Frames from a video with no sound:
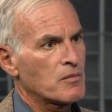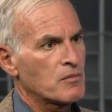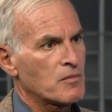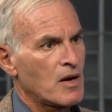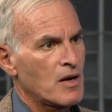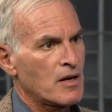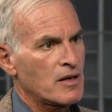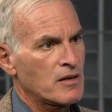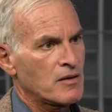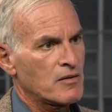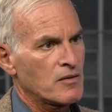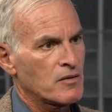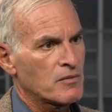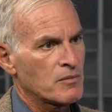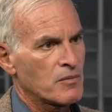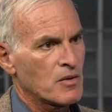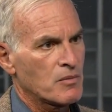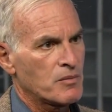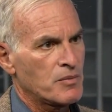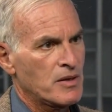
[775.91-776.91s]
in my
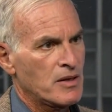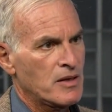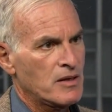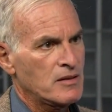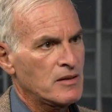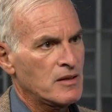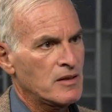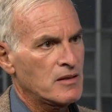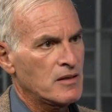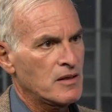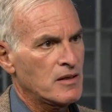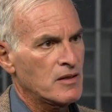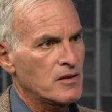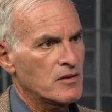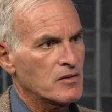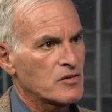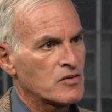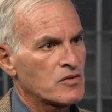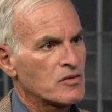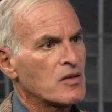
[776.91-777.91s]
opinion,
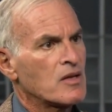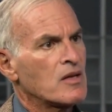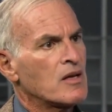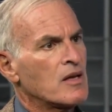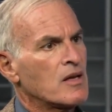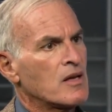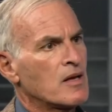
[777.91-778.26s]
is